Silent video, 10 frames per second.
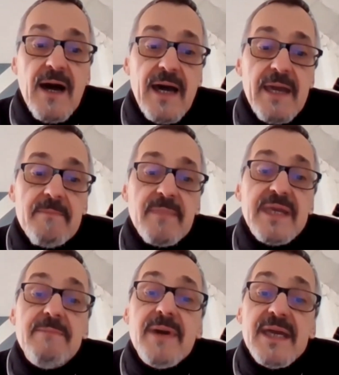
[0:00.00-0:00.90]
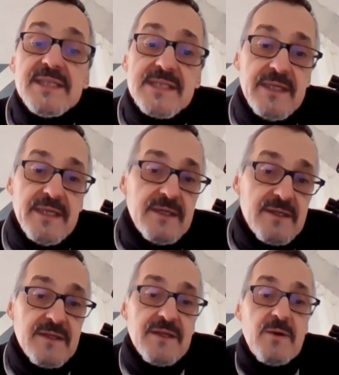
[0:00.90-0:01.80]
I am
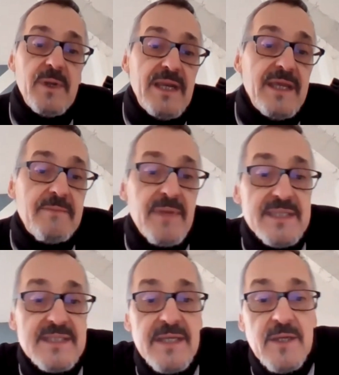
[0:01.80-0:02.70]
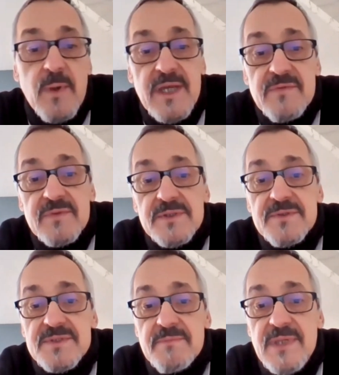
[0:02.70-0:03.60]
really immensely grateful
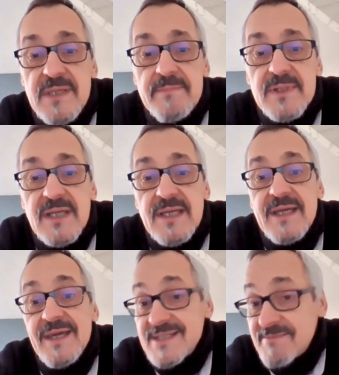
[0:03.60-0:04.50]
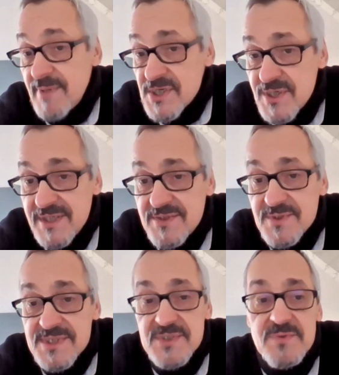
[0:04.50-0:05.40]
to the people, especially
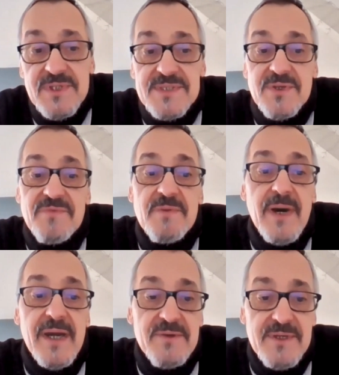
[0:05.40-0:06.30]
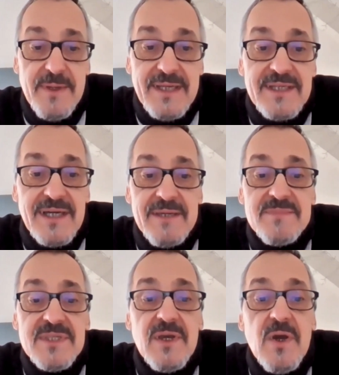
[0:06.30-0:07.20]
to the students of the pioneering
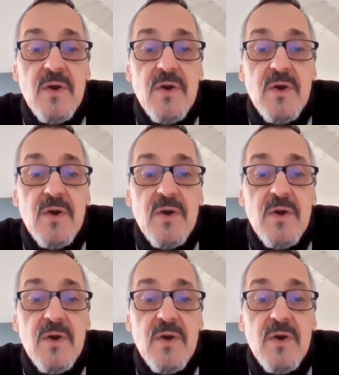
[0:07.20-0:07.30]
times,